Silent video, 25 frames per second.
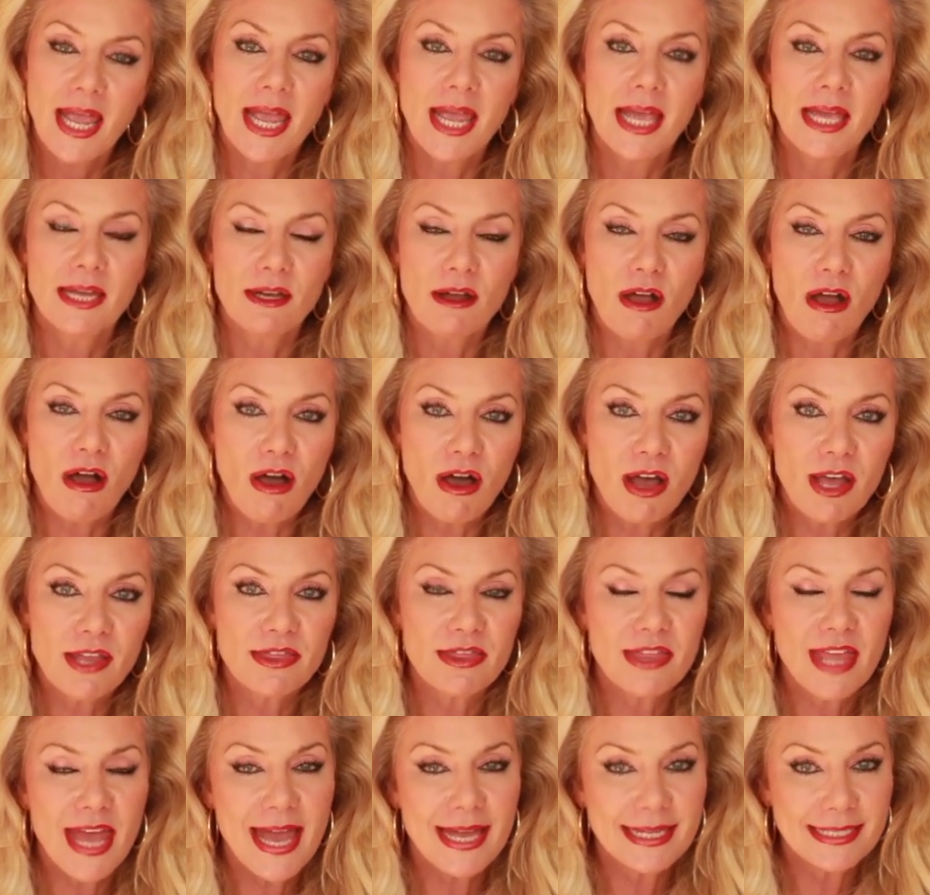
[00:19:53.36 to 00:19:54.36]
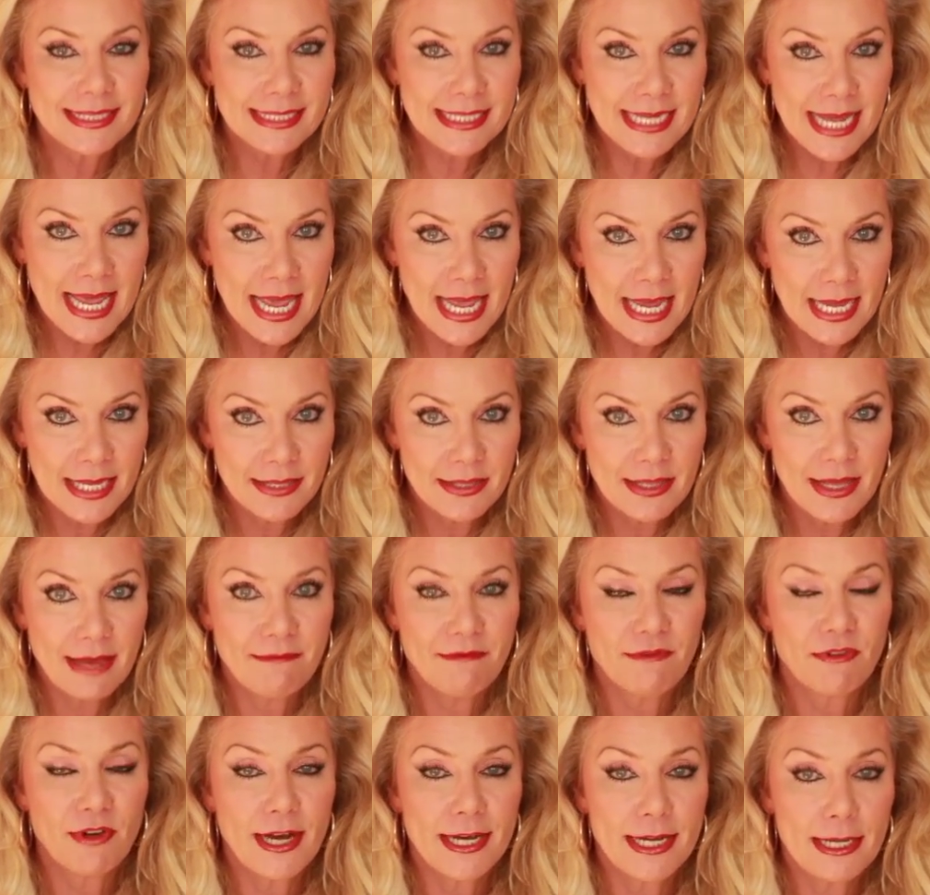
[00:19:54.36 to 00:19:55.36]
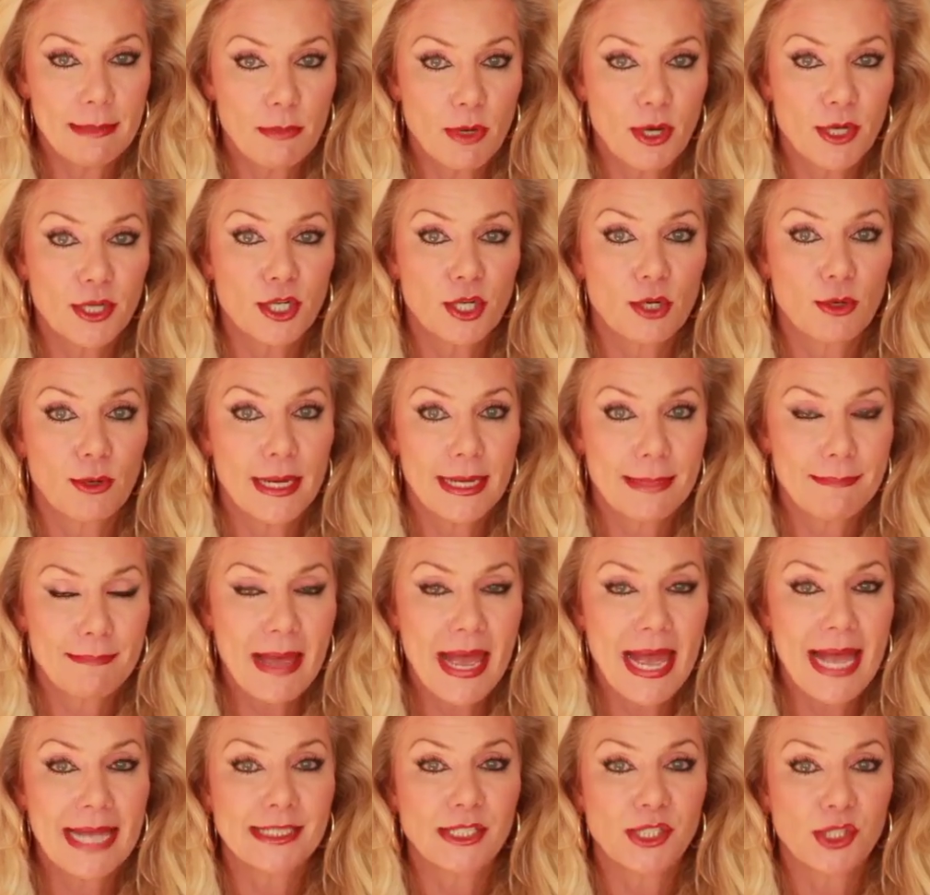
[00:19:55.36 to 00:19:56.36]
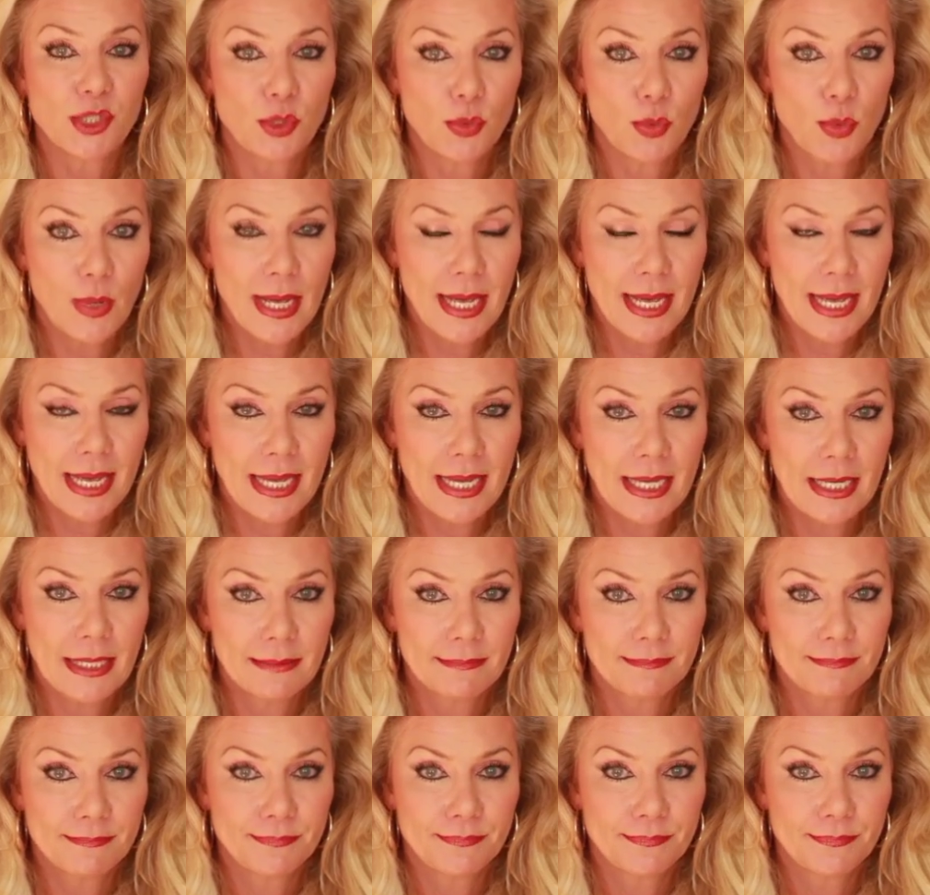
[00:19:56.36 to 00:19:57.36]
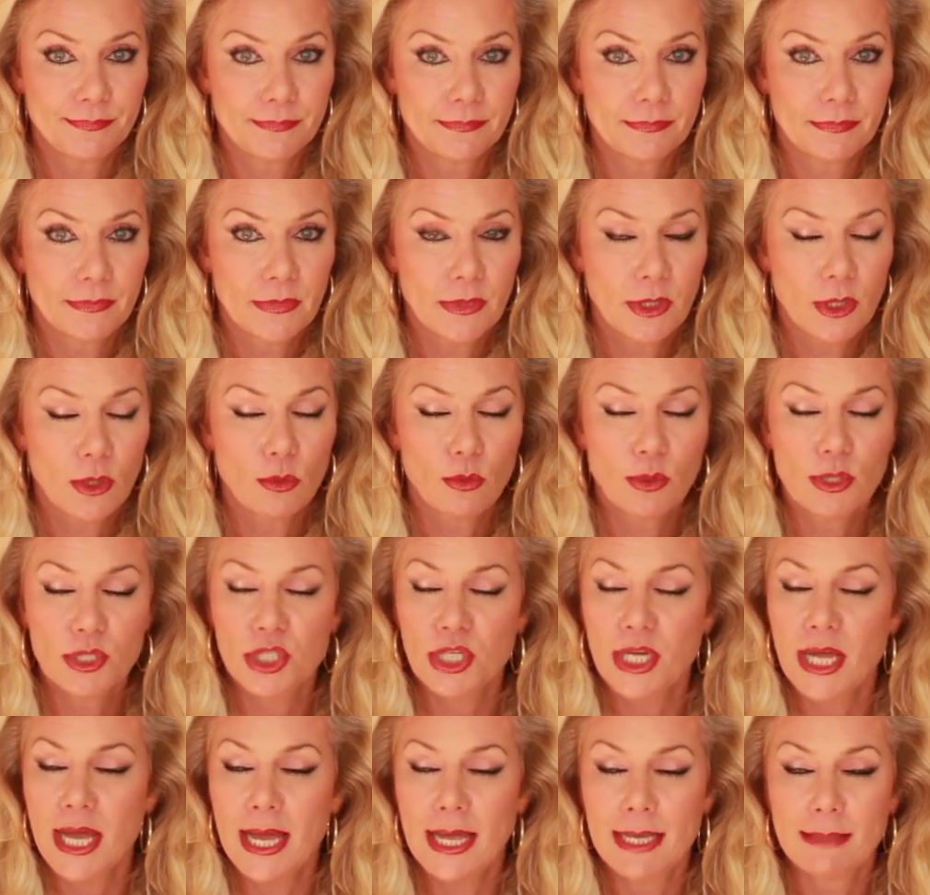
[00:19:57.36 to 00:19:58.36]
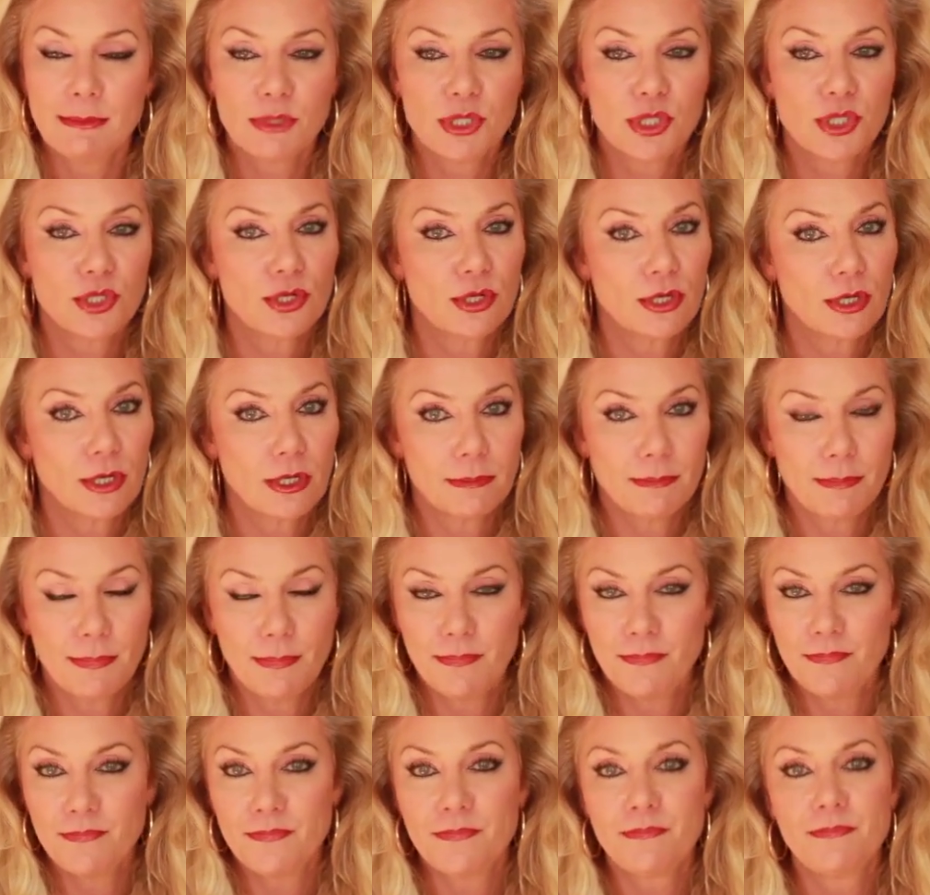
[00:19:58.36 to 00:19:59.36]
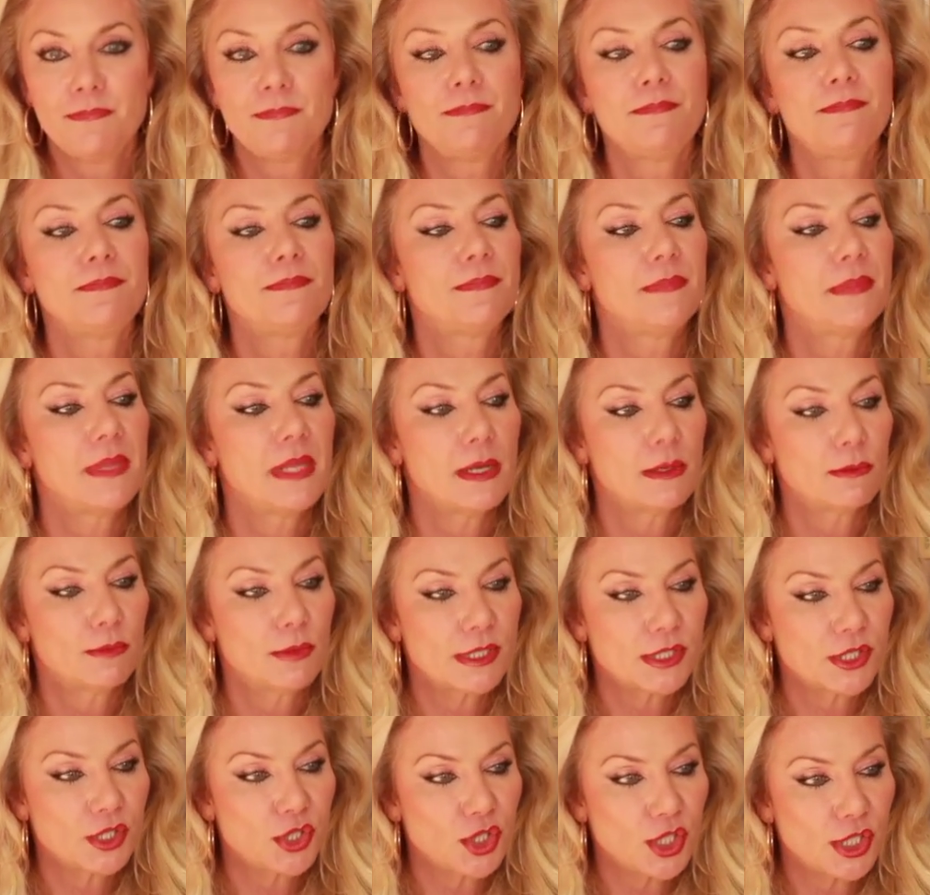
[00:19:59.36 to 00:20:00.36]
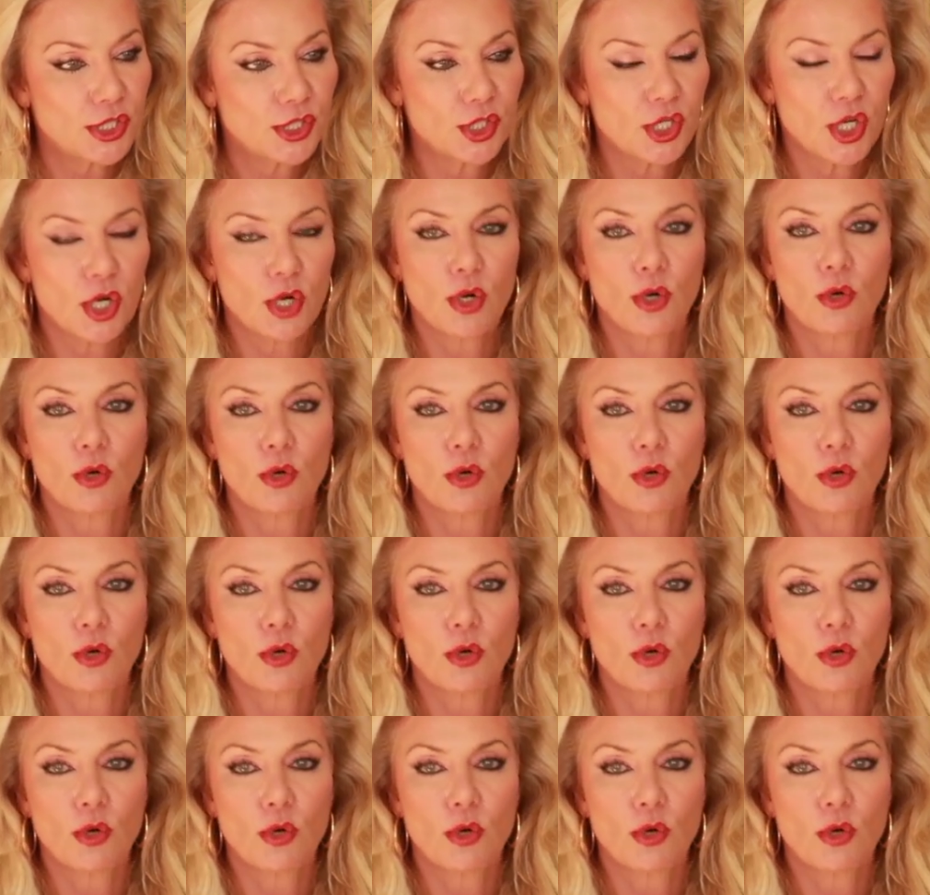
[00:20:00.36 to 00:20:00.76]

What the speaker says: And on that day that Freddie Mercury passed away, which I'm sure was just a